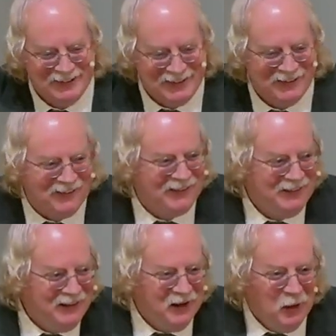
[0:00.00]
you know,
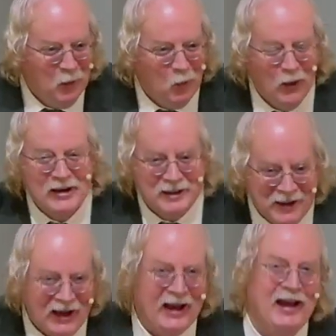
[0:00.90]
what
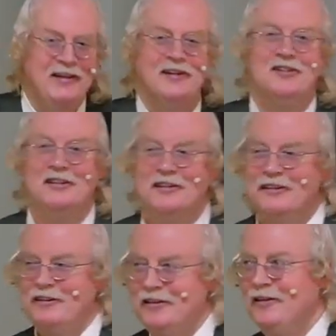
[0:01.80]
guy does it?
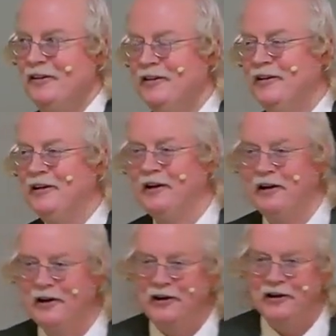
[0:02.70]

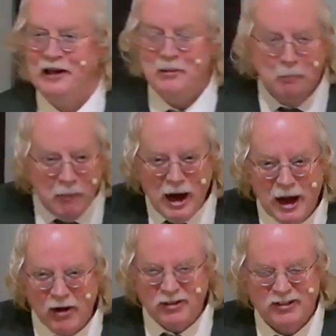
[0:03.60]
Uh,
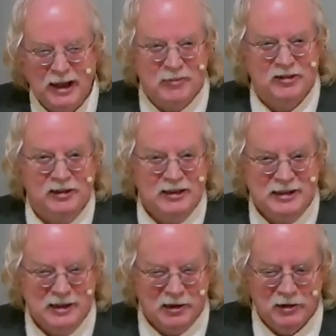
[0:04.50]
admire Samson,
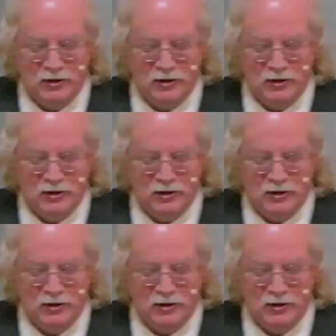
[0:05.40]
you know,